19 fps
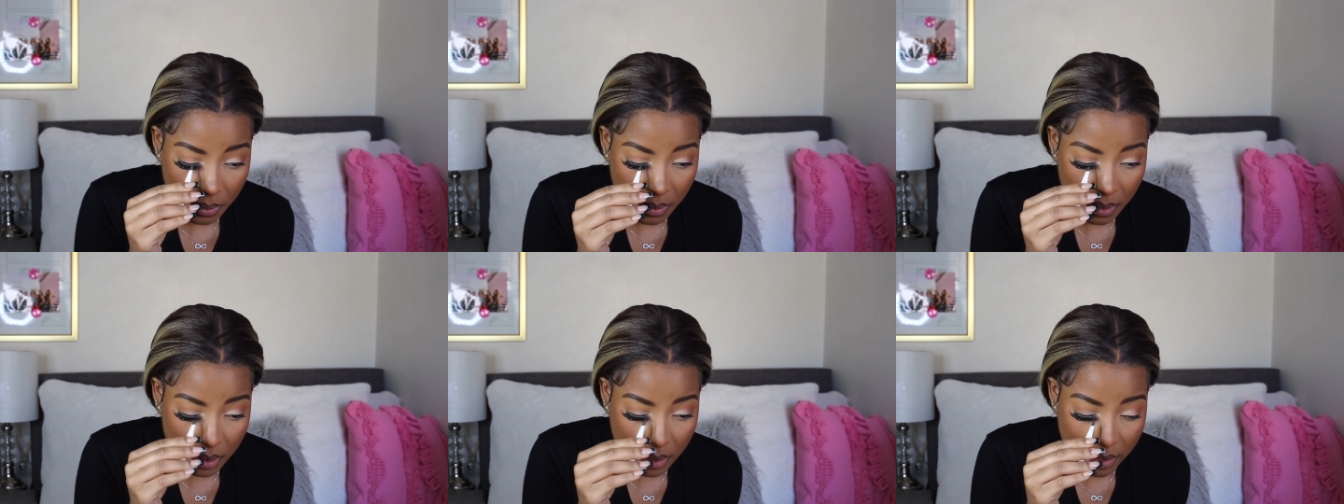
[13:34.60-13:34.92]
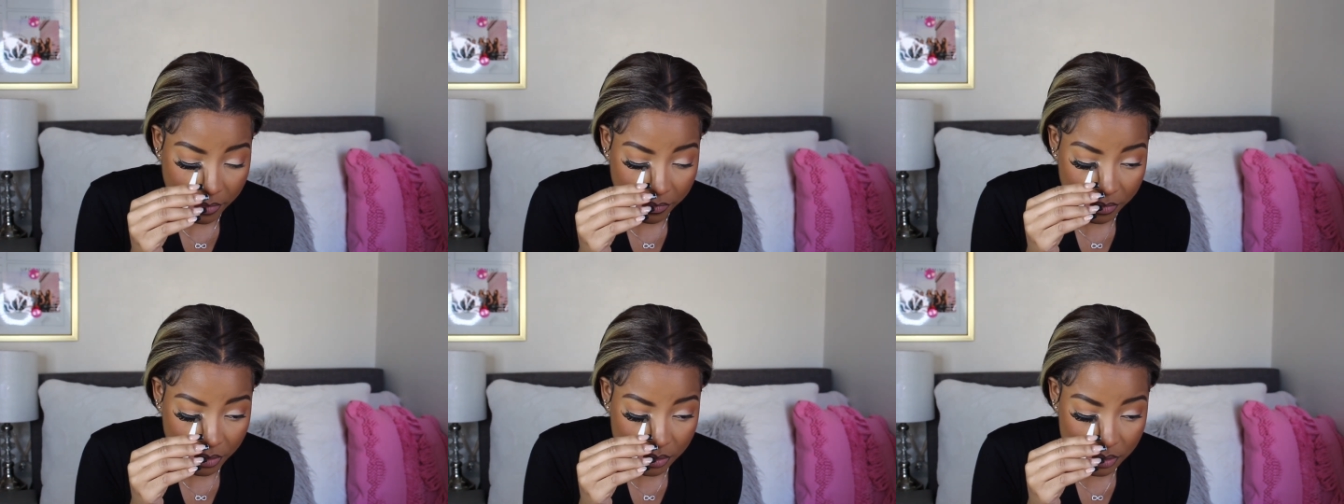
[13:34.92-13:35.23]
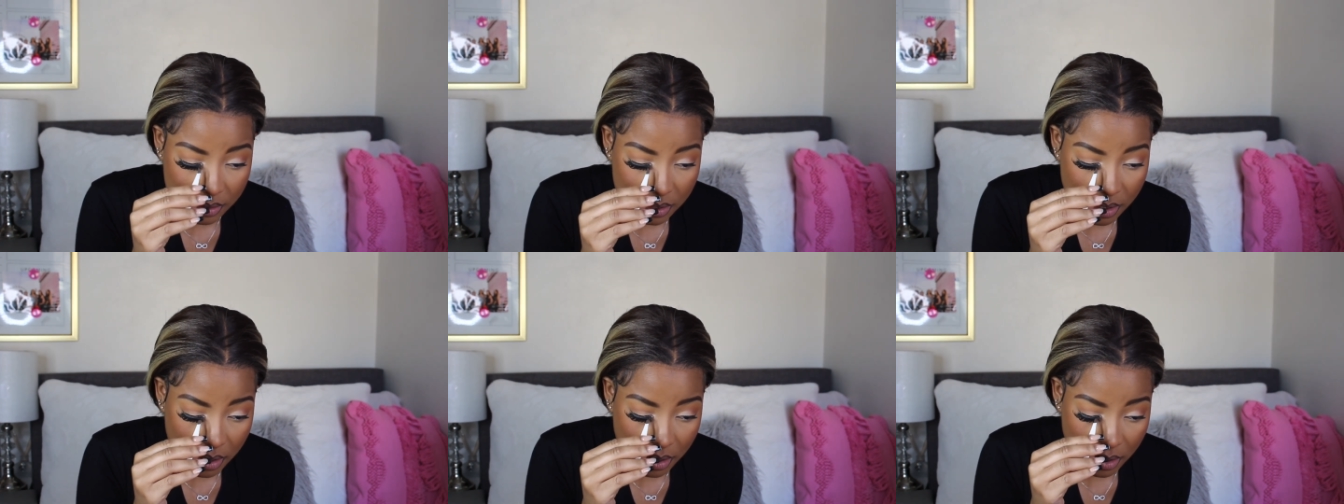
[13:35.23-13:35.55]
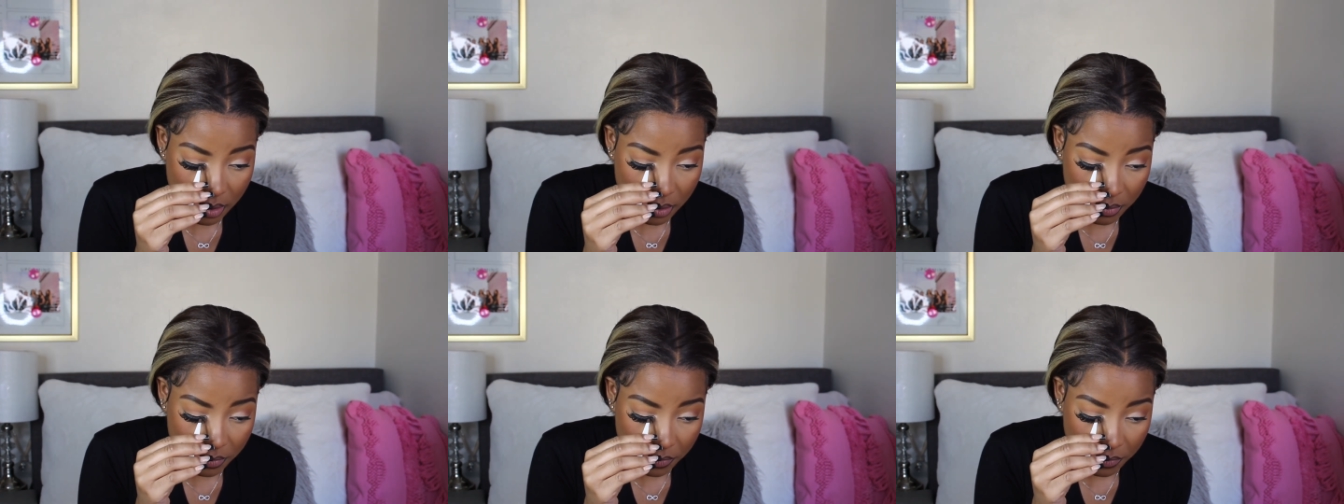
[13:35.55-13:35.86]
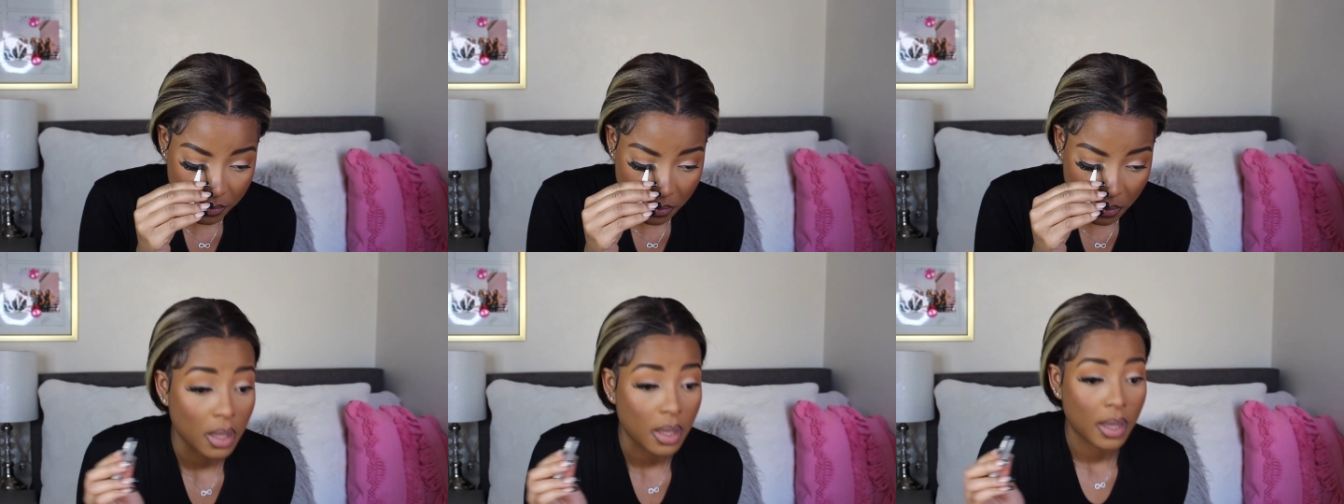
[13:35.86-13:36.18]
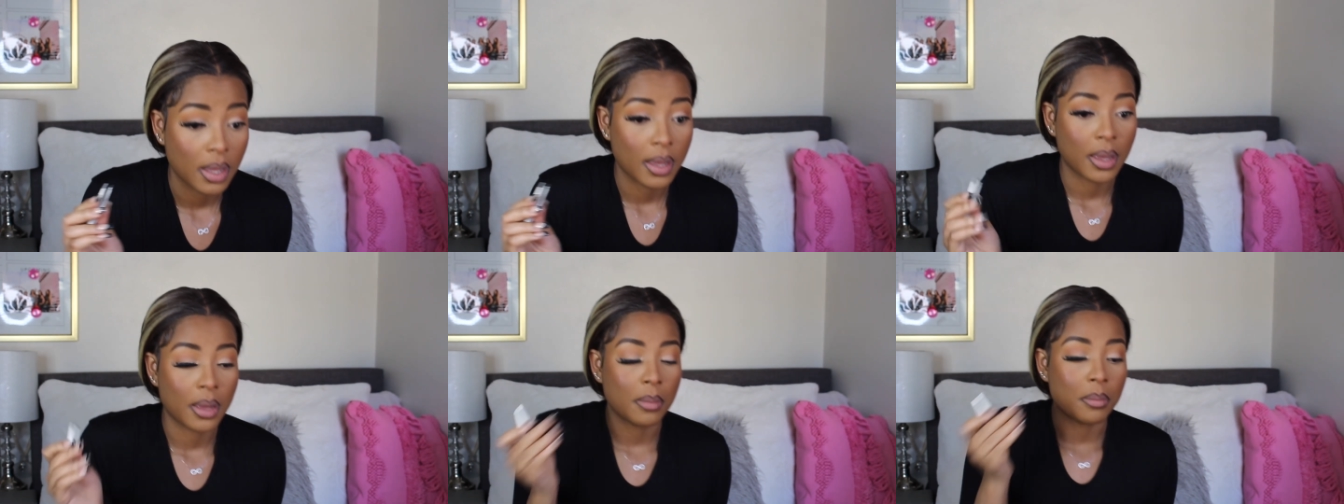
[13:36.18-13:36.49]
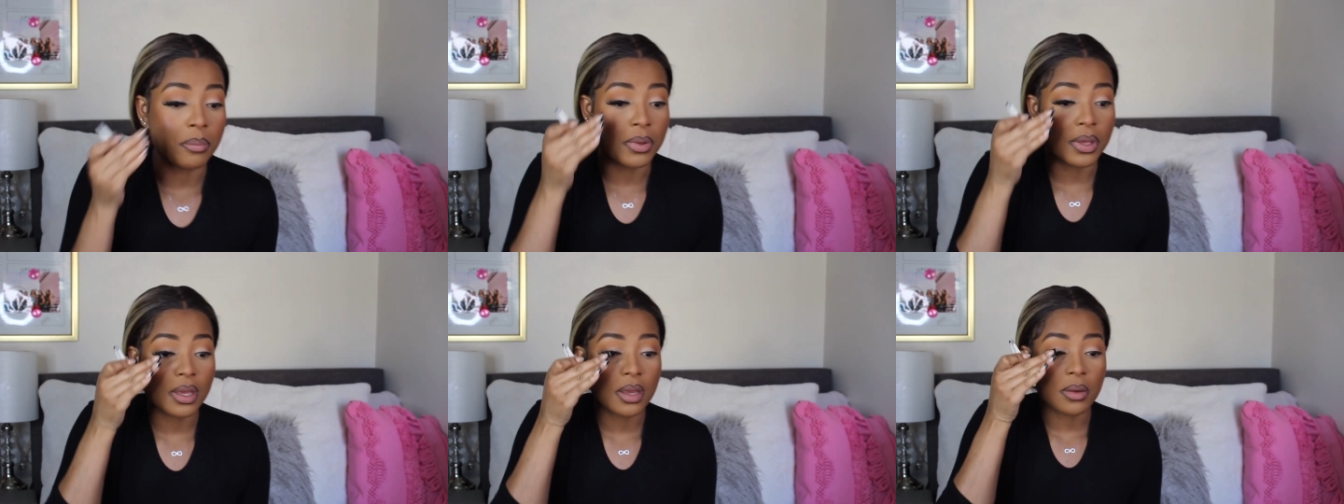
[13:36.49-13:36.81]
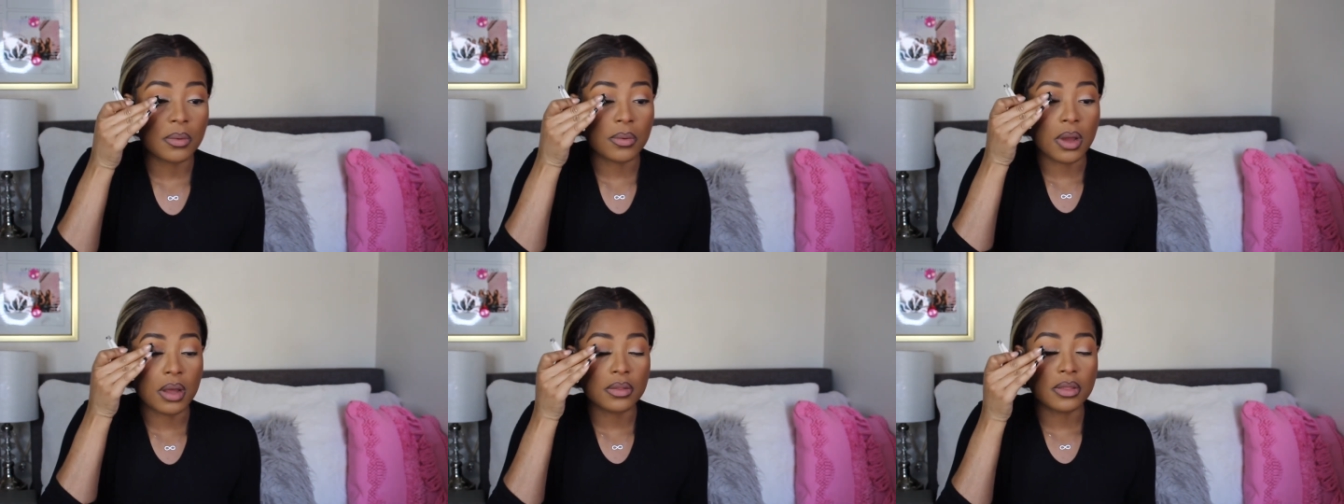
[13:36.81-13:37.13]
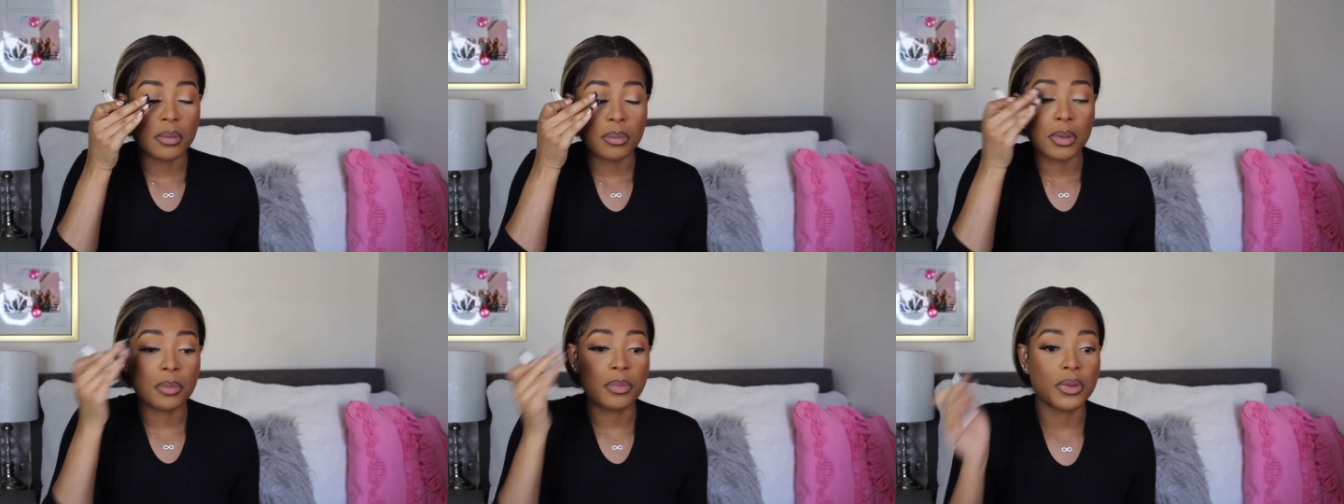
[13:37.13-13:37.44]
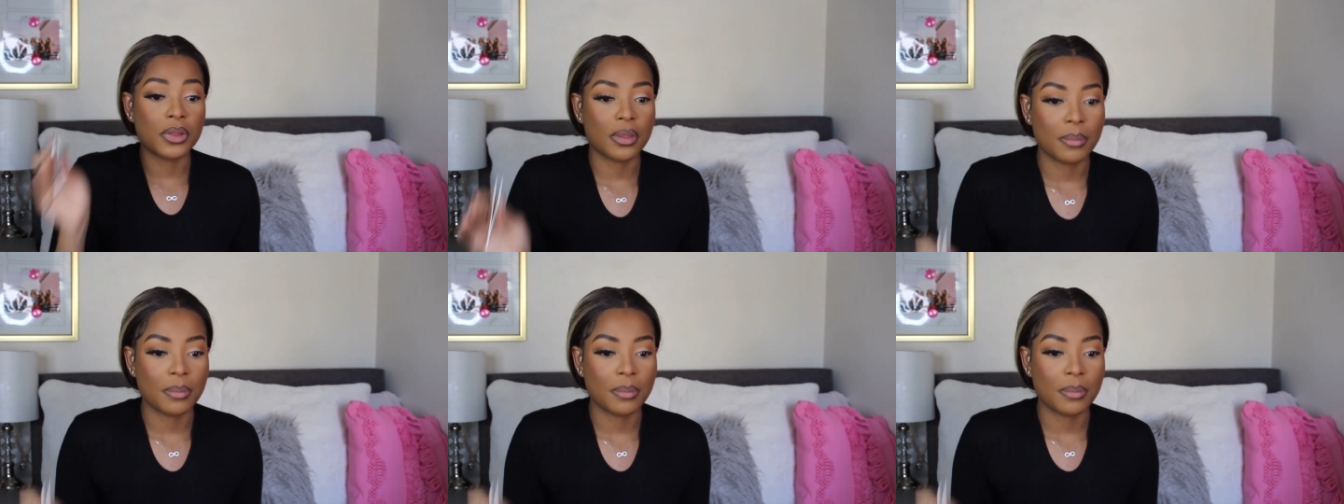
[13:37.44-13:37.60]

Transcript: love yourself be around the people